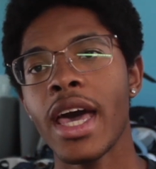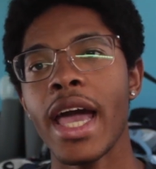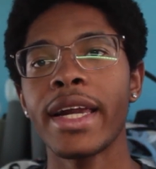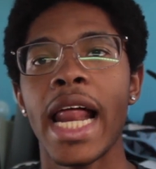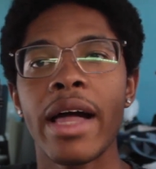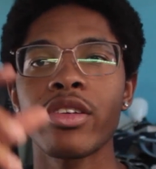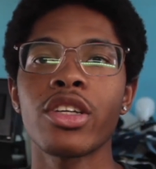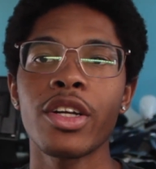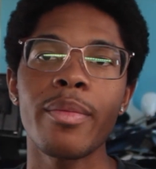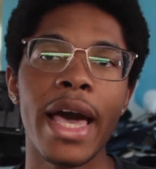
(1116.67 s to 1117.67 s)
And then I have to
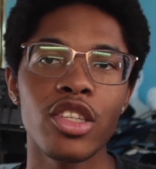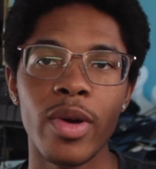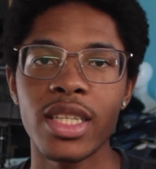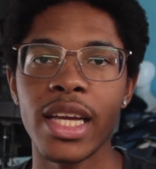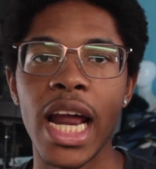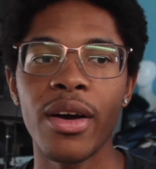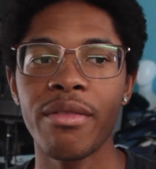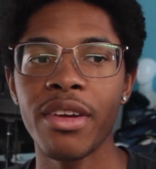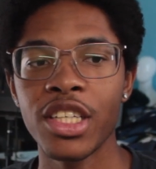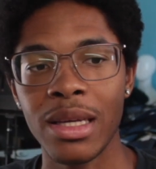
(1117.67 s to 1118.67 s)
turn the bags right side out
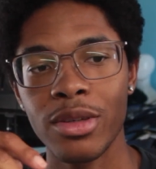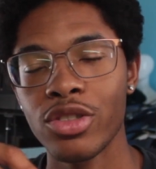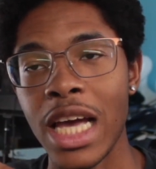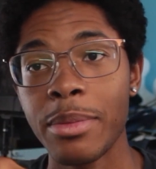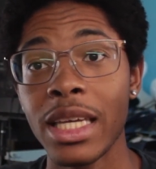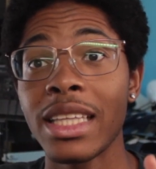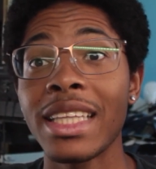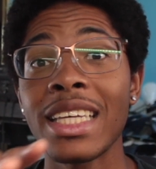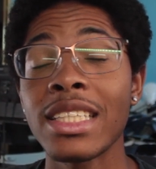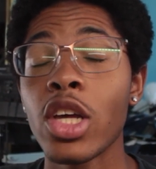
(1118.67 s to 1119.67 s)
and finish up the straps. And
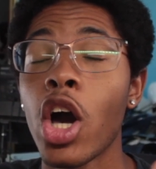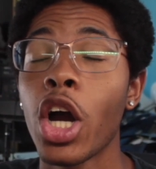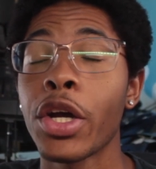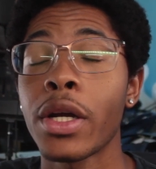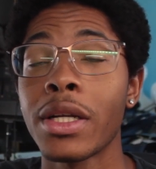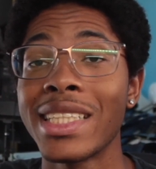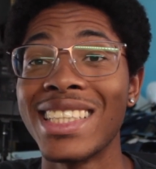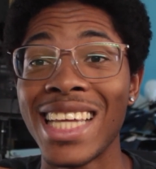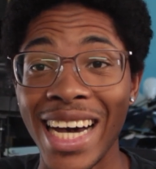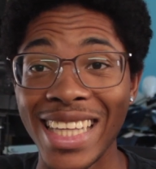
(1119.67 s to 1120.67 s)
these are
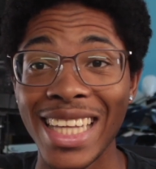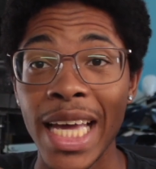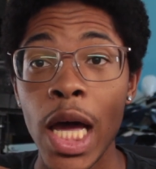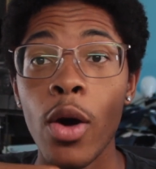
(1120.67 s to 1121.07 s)
done.